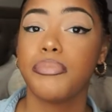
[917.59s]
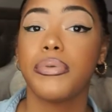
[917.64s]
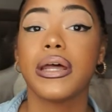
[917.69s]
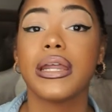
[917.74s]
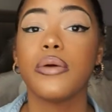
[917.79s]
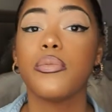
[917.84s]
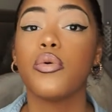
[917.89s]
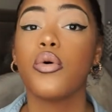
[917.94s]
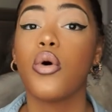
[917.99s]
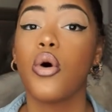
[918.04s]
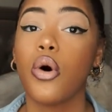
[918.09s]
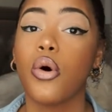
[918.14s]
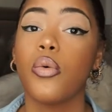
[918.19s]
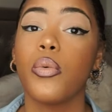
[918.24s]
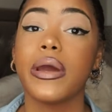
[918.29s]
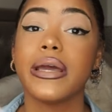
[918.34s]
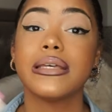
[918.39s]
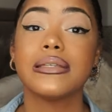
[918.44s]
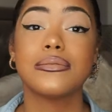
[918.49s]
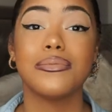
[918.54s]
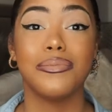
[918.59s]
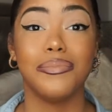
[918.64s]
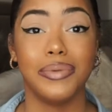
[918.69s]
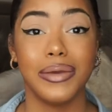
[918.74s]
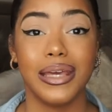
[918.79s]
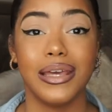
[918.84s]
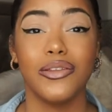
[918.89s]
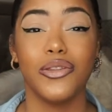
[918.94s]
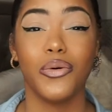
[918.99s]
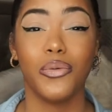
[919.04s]
but it will always
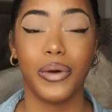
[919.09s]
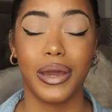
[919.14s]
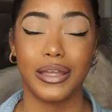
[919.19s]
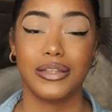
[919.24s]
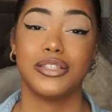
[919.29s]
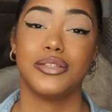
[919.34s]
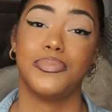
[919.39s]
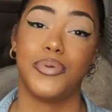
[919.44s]
be the way it's